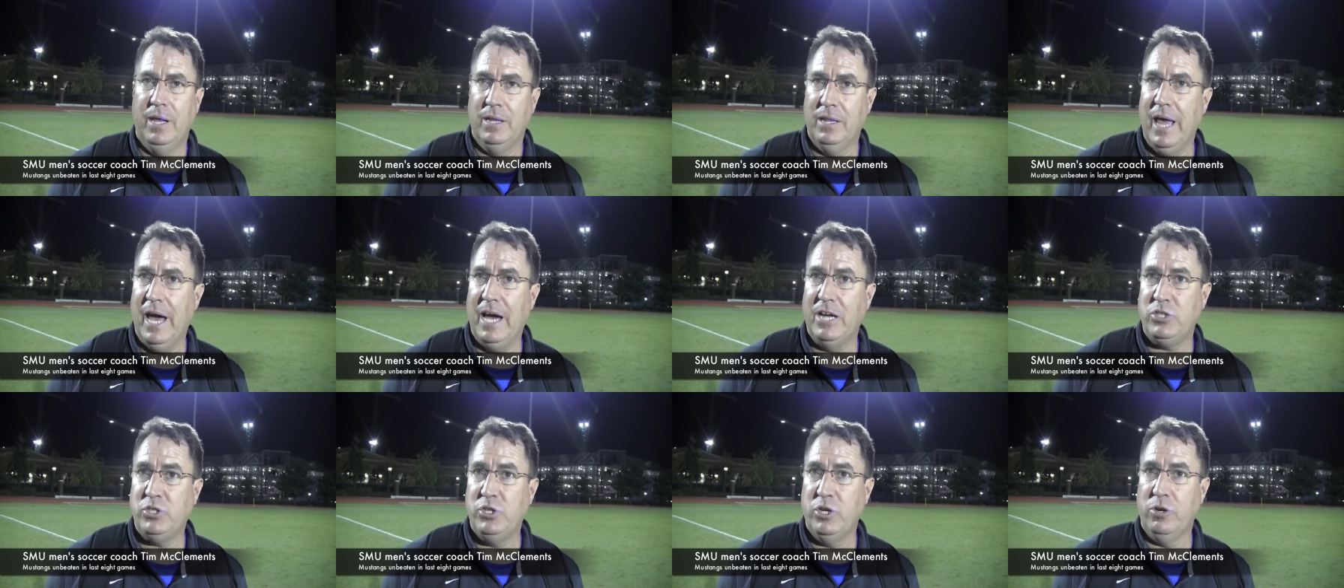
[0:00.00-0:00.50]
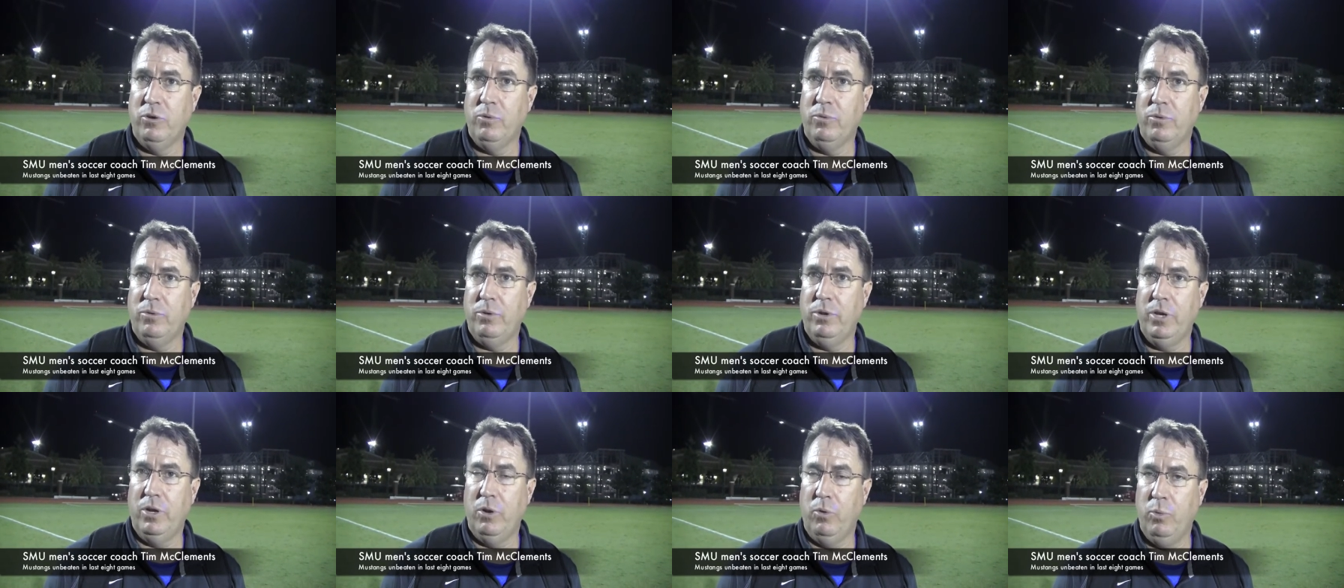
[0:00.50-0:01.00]
Last year,
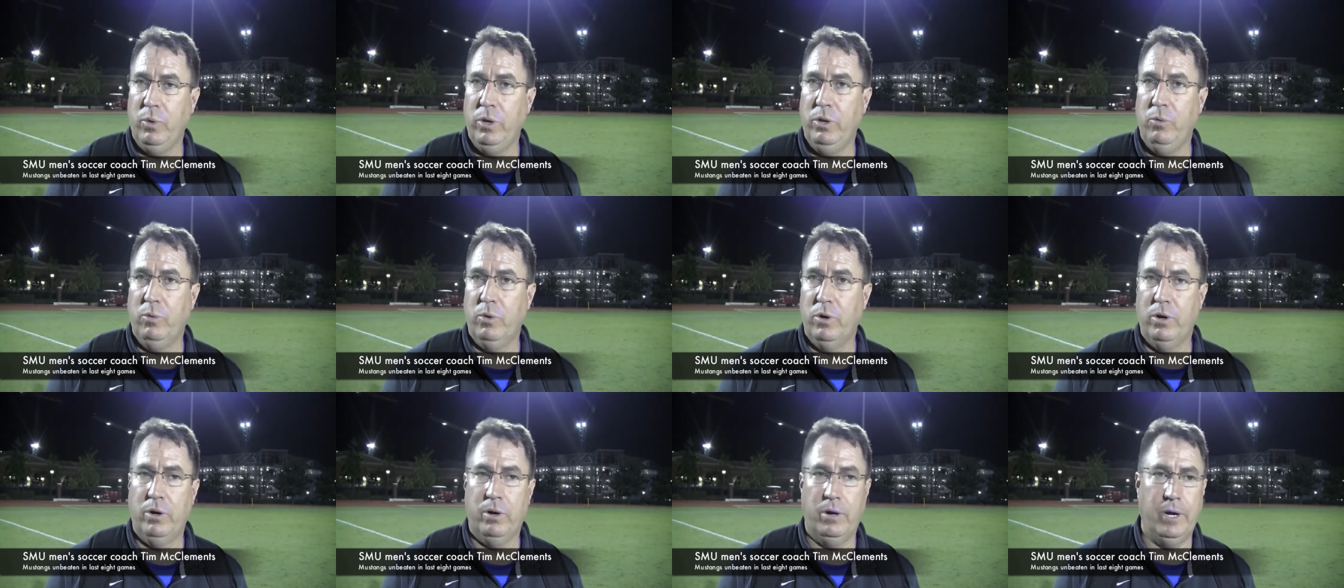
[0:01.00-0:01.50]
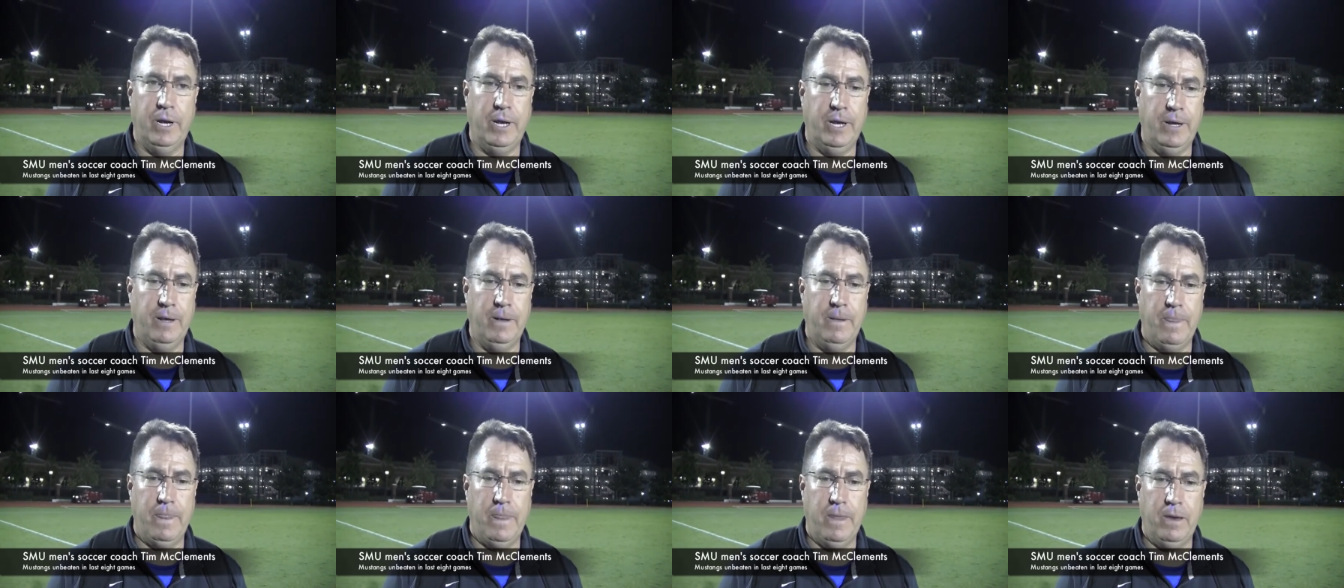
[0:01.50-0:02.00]
you know, we were
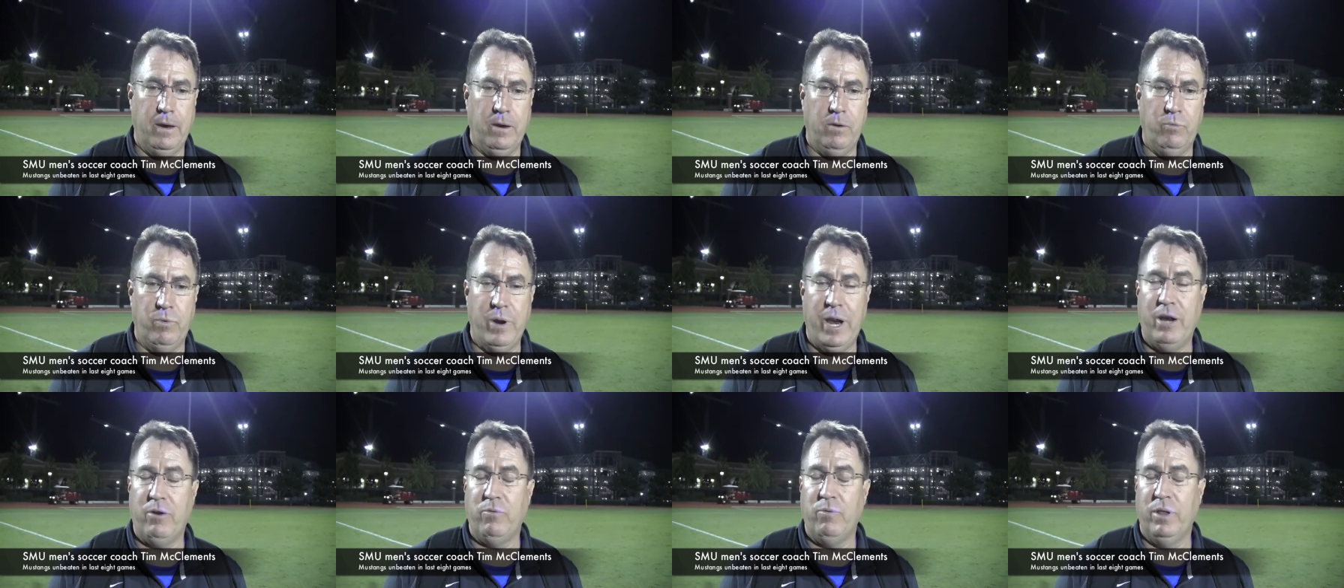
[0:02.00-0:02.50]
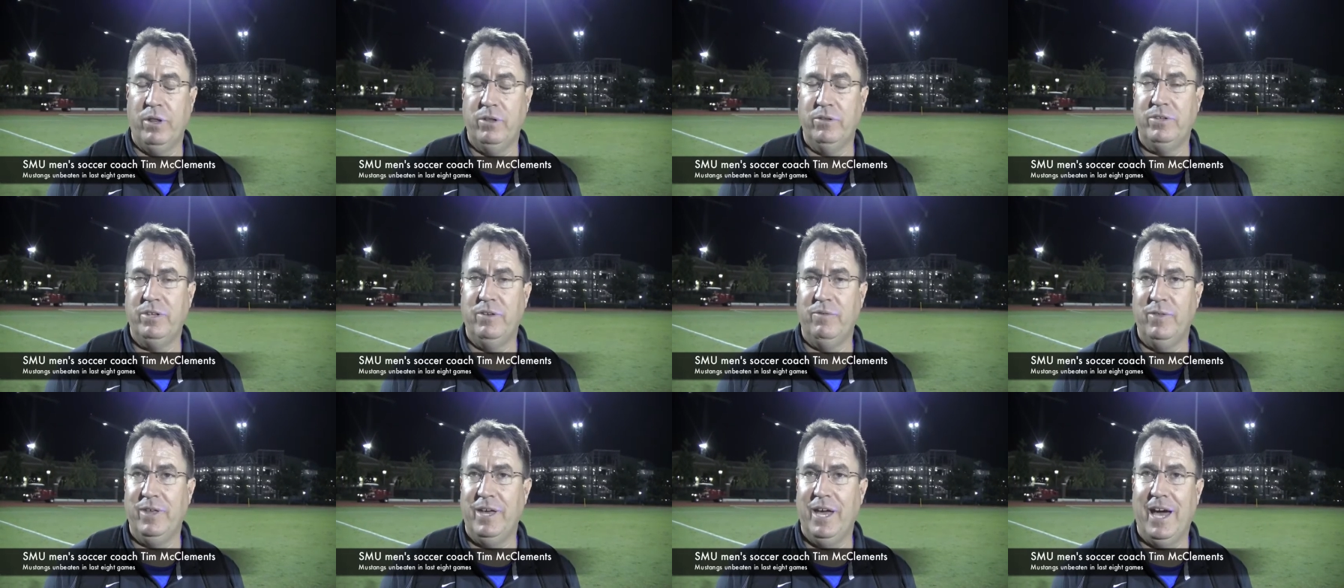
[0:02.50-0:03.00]
uh, ranked
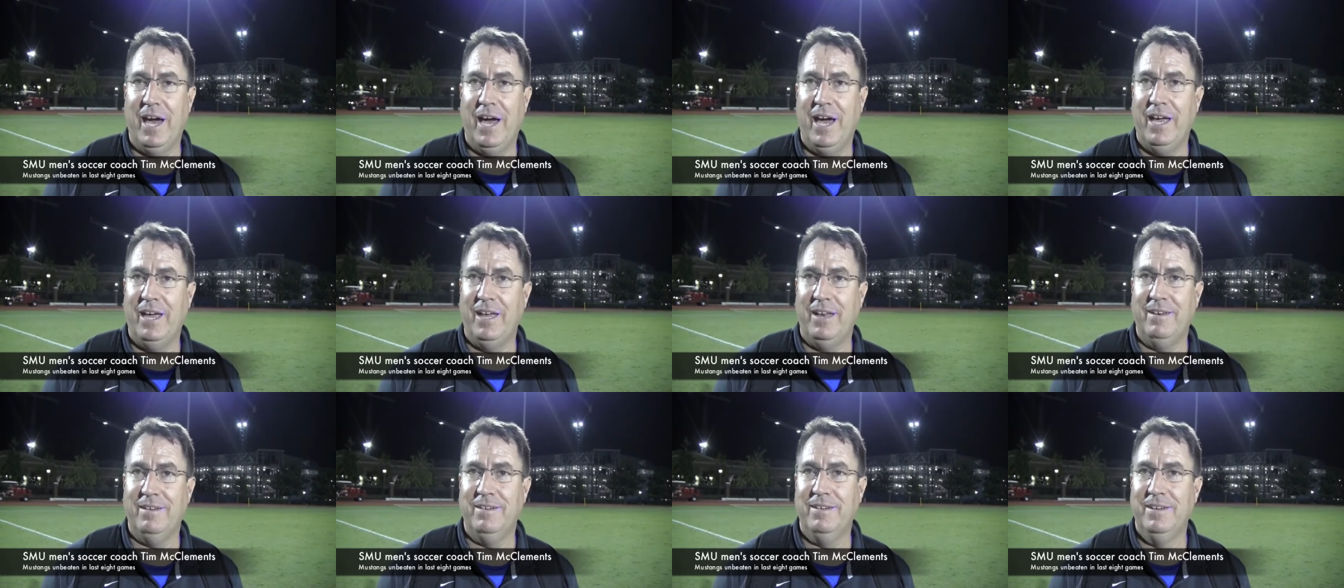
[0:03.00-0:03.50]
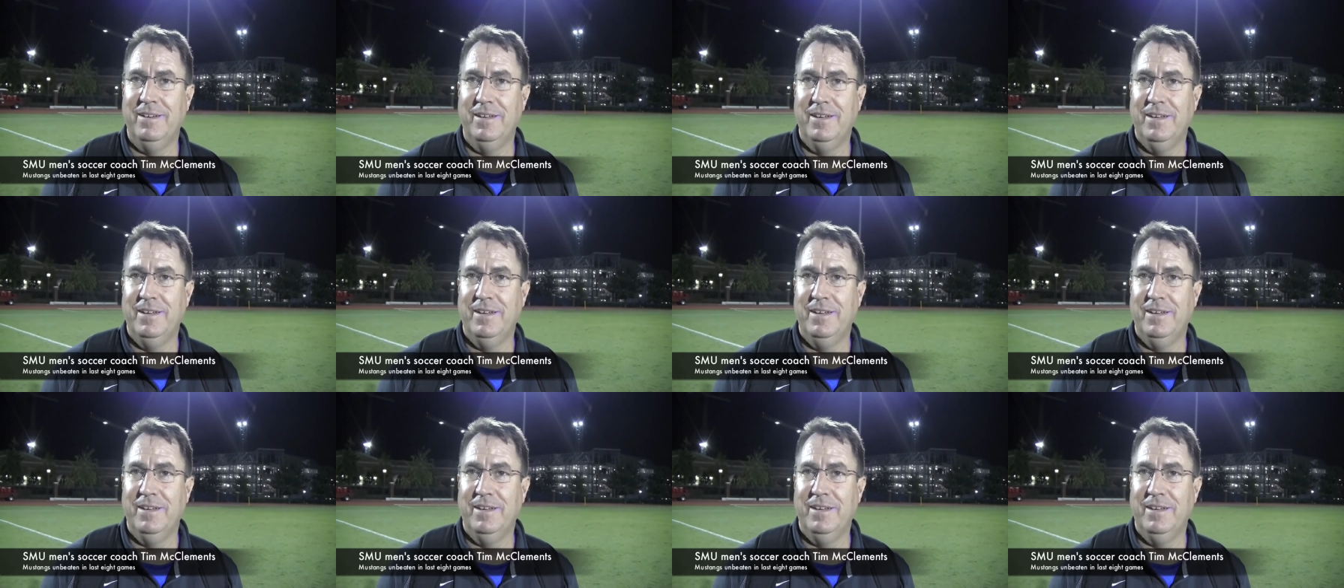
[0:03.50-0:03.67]
relatively high and